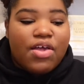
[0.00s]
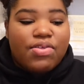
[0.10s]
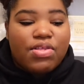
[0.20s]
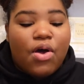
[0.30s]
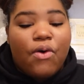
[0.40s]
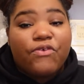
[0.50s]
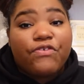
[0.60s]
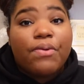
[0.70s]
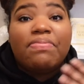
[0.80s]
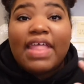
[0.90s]
So
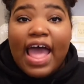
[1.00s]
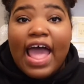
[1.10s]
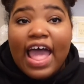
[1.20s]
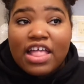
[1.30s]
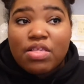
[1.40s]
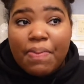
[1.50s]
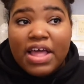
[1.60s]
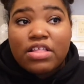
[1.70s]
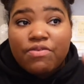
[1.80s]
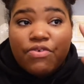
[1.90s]
from that
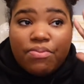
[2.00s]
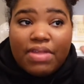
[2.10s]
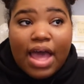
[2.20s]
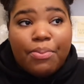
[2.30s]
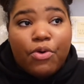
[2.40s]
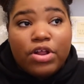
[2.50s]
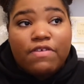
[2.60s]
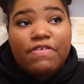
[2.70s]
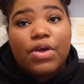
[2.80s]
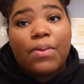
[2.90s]
aspect and from that point
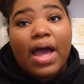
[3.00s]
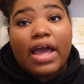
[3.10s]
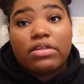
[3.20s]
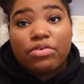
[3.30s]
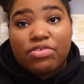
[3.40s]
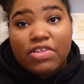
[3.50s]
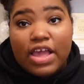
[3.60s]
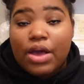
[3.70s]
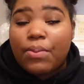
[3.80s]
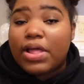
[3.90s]
of view, I
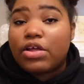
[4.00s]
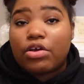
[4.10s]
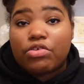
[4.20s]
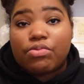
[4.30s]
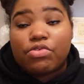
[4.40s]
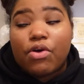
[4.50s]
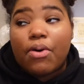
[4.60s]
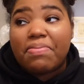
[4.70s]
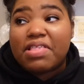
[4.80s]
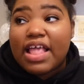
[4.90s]
understand why the girls were so
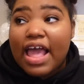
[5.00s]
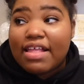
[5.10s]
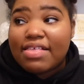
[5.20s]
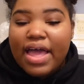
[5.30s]
upset.